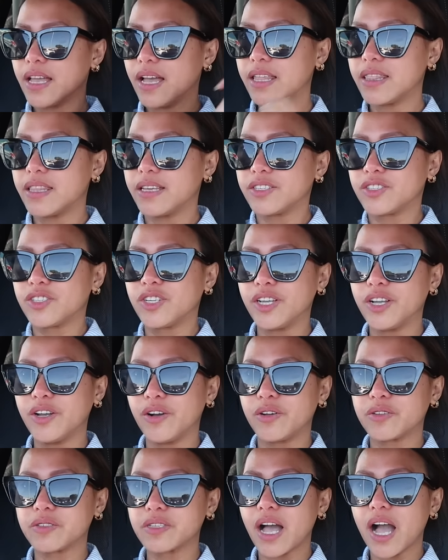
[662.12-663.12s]
And then she
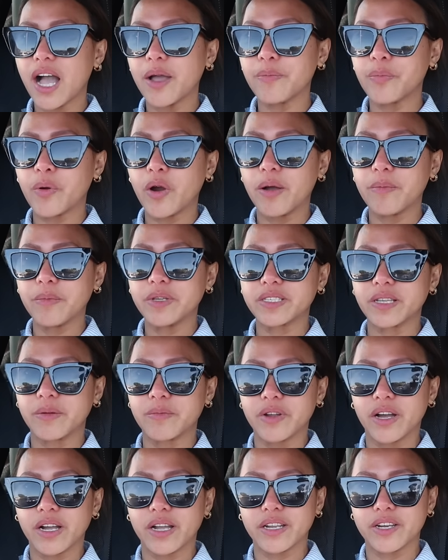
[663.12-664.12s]
goes, I promise I'm
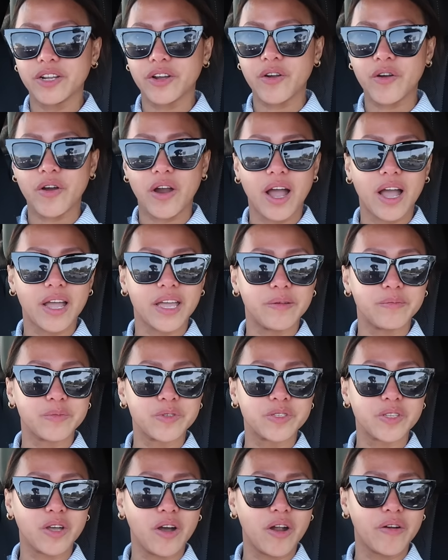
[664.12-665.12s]
not going to cry. I'm
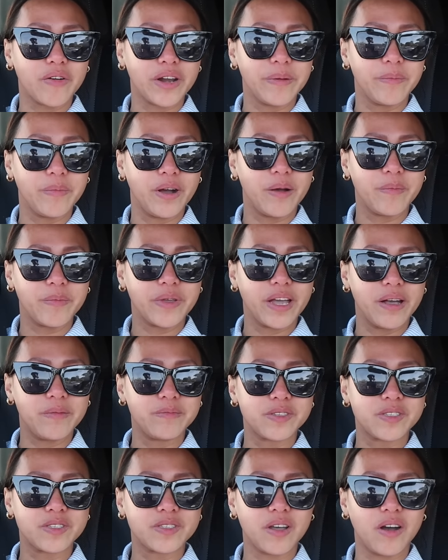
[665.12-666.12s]
sorry, Mommy. I'm
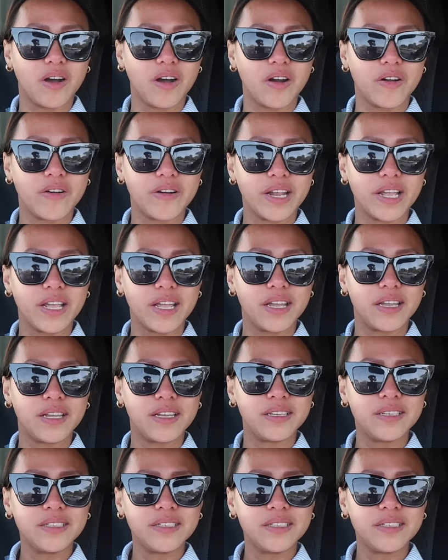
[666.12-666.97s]
sorry.